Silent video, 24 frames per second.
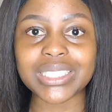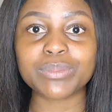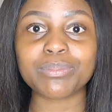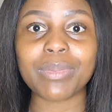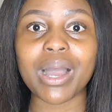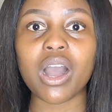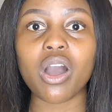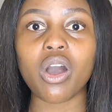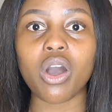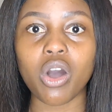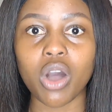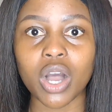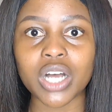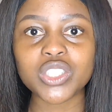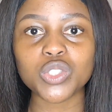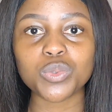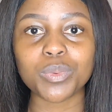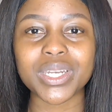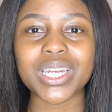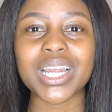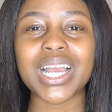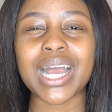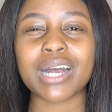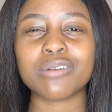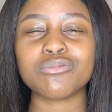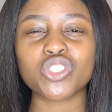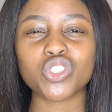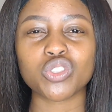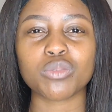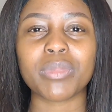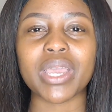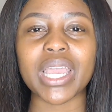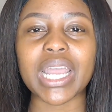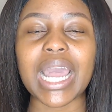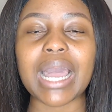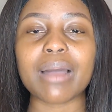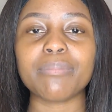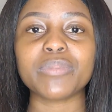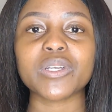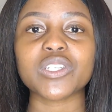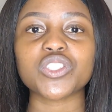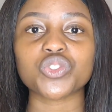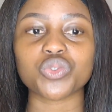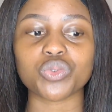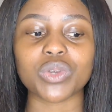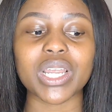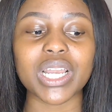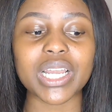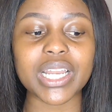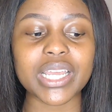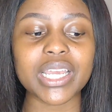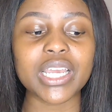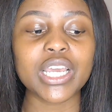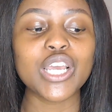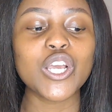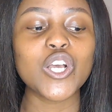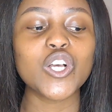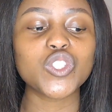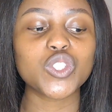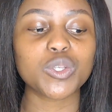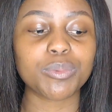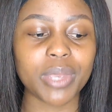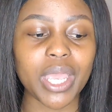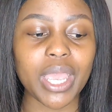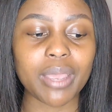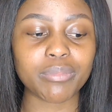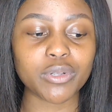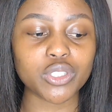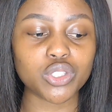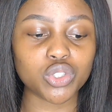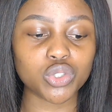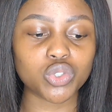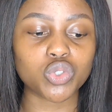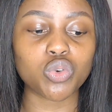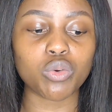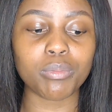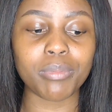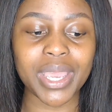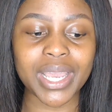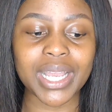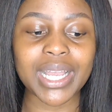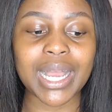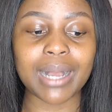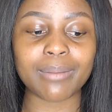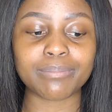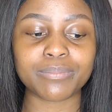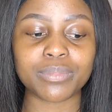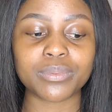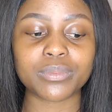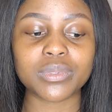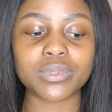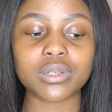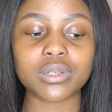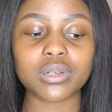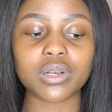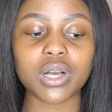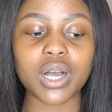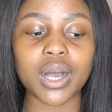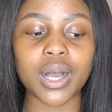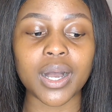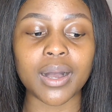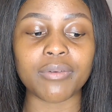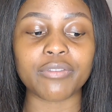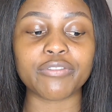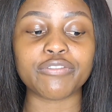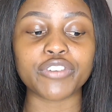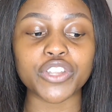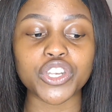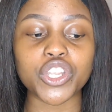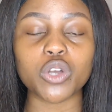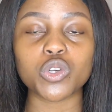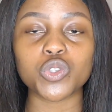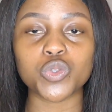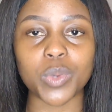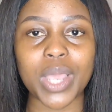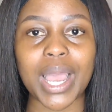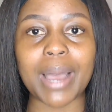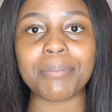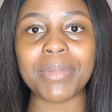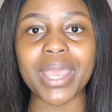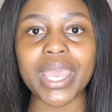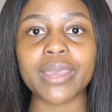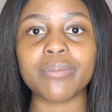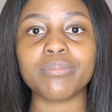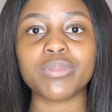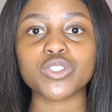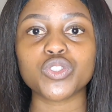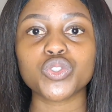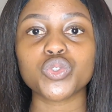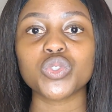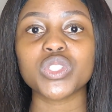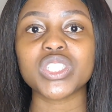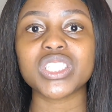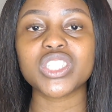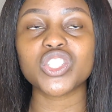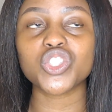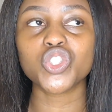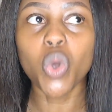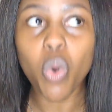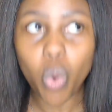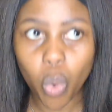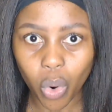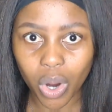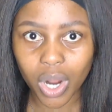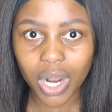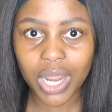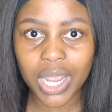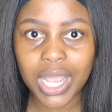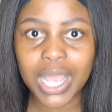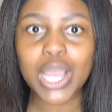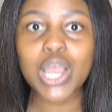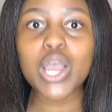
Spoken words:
My heart when it comes to makeup is really to be able to do makeup videos where I'm able to talk.